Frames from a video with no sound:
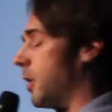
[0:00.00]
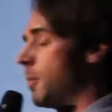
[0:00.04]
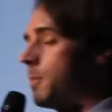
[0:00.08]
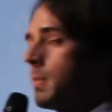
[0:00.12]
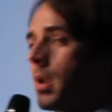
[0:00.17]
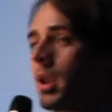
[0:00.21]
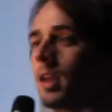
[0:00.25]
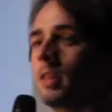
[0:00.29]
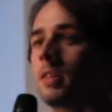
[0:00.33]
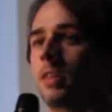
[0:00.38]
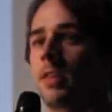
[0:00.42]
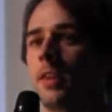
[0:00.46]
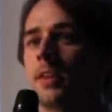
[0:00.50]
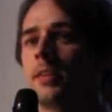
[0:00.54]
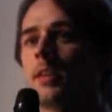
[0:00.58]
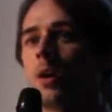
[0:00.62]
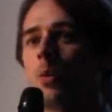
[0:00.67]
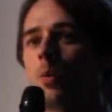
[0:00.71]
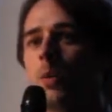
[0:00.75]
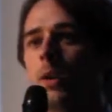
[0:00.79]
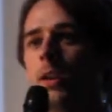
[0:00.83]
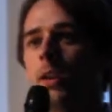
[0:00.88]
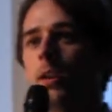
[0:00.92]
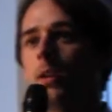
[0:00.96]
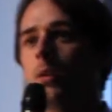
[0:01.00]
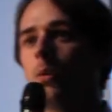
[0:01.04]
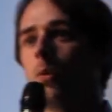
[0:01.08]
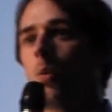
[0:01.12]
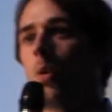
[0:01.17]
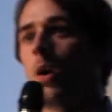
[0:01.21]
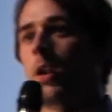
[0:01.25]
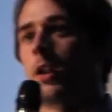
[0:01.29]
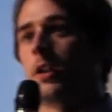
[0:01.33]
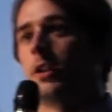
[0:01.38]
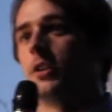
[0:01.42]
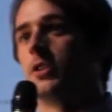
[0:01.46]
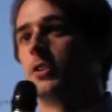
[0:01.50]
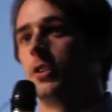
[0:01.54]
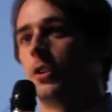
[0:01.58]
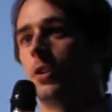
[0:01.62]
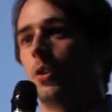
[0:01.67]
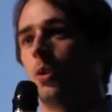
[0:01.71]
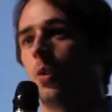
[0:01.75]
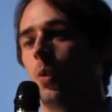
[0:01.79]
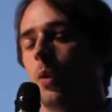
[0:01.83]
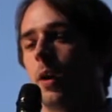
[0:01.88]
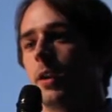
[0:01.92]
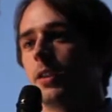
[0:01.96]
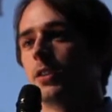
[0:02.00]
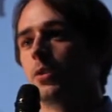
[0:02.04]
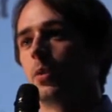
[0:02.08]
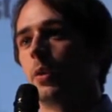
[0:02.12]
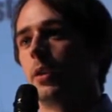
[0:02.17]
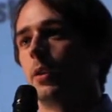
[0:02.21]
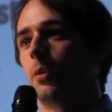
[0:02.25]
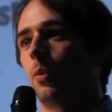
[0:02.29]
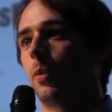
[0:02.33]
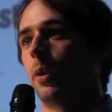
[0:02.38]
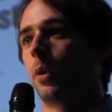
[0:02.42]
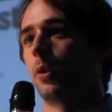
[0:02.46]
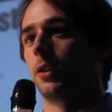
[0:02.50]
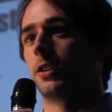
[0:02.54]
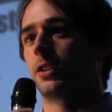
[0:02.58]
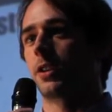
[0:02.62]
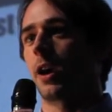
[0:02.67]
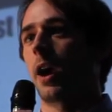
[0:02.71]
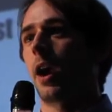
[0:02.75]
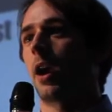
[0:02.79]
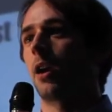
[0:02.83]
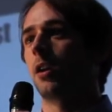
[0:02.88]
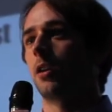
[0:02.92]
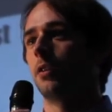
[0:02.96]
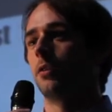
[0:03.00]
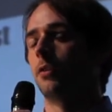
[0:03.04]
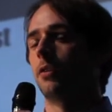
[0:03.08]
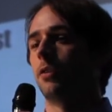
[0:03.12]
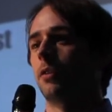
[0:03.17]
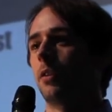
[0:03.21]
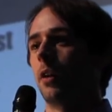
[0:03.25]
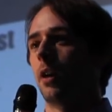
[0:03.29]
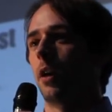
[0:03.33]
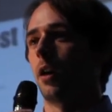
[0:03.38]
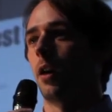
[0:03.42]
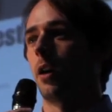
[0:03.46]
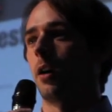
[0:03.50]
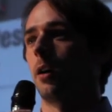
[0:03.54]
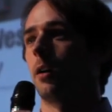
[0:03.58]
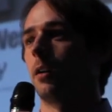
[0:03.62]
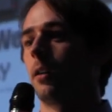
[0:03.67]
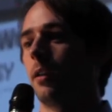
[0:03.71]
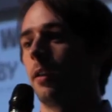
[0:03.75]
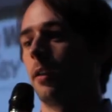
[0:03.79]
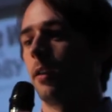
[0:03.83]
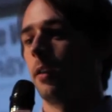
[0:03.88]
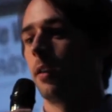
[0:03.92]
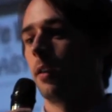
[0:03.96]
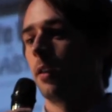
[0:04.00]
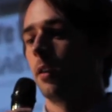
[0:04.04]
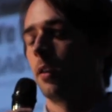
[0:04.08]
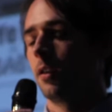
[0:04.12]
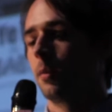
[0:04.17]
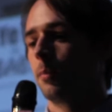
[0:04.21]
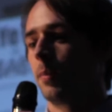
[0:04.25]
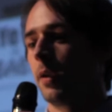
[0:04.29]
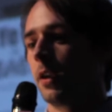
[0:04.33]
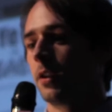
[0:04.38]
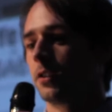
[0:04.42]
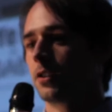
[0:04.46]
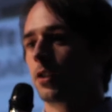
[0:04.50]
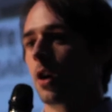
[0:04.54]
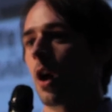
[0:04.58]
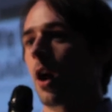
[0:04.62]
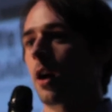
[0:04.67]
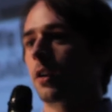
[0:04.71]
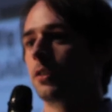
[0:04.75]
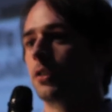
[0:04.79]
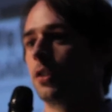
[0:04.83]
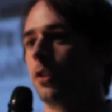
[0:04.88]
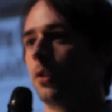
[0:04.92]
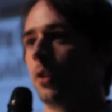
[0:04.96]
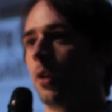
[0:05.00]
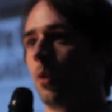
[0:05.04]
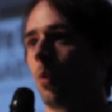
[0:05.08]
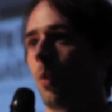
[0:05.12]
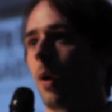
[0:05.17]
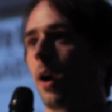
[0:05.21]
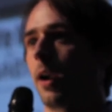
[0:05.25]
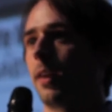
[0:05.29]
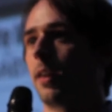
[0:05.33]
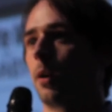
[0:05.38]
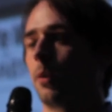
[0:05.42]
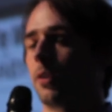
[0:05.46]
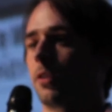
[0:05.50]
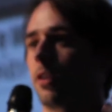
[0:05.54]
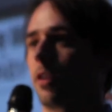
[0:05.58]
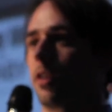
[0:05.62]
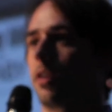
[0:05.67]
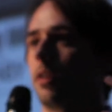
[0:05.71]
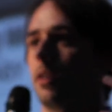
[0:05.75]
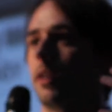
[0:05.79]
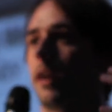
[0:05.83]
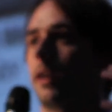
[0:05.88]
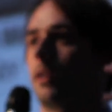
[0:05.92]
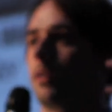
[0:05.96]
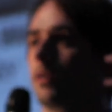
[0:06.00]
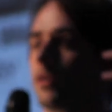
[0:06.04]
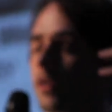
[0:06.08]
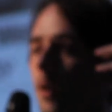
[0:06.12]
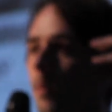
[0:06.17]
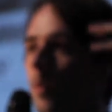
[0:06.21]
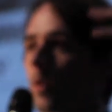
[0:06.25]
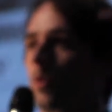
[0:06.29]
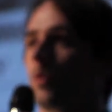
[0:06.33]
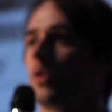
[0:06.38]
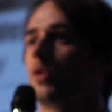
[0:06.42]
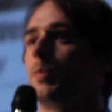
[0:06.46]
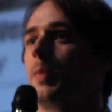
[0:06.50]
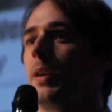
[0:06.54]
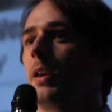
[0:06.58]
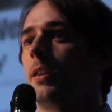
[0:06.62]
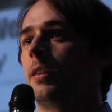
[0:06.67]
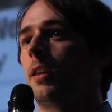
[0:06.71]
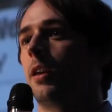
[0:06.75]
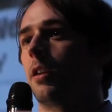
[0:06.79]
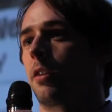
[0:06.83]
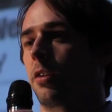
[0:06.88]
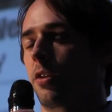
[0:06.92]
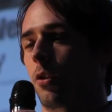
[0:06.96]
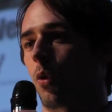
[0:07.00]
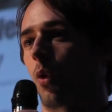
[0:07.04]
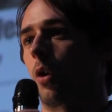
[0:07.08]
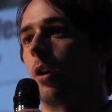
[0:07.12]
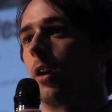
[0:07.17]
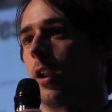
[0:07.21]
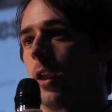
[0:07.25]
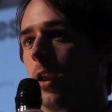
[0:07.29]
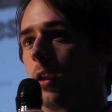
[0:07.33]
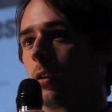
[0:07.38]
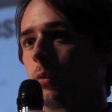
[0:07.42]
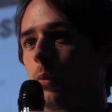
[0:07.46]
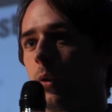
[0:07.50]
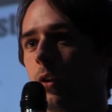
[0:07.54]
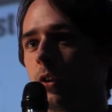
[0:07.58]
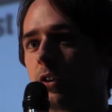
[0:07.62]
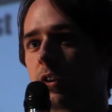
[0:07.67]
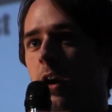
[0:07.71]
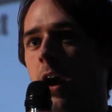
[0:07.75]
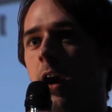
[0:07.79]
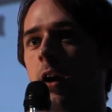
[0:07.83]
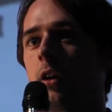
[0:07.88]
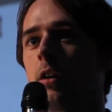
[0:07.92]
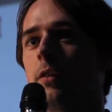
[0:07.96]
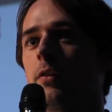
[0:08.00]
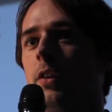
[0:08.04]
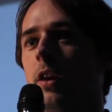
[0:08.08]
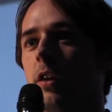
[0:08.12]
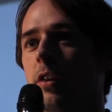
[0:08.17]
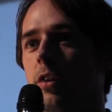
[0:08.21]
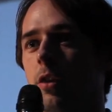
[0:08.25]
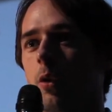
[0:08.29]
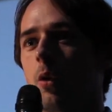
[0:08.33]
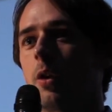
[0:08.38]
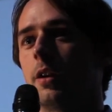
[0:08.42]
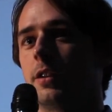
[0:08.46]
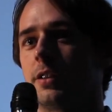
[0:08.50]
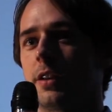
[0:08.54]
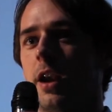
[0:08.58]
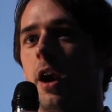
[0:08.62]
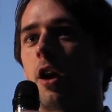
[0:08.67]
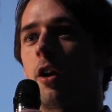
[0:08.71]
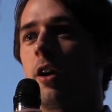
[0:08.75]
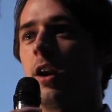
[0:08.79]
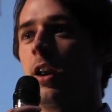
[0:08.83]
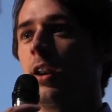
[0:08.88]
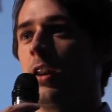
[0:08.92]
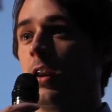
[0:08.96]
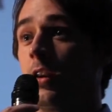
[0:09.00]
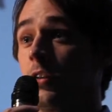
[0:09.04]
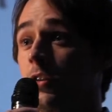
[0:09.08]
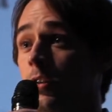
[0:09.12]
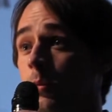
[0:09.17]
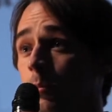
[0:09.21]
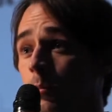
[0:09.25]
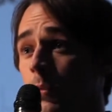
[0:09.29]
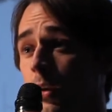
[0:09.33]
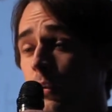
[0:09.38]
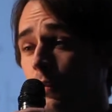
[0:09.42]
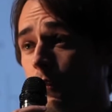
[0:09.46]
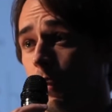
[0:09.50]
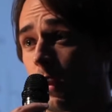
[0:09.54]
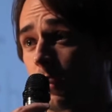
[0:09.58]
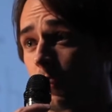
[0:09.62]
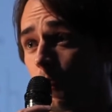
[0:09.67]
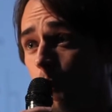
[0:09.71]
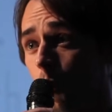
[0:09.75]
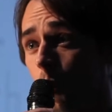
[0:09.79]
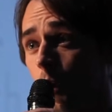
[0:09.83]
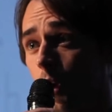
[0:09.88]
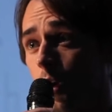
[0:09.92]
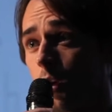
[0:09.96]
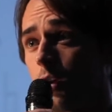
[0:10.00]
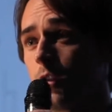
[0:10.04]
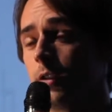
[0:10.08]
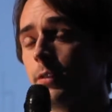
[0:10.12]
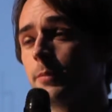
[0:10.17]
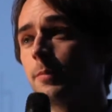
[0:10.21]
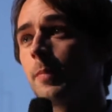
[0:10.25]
main thing that we wanted to do was we, we were tired of uh, being talked to in a way that was a, like someone was being the authority. We were tired of the authoritarianism, if that's a word,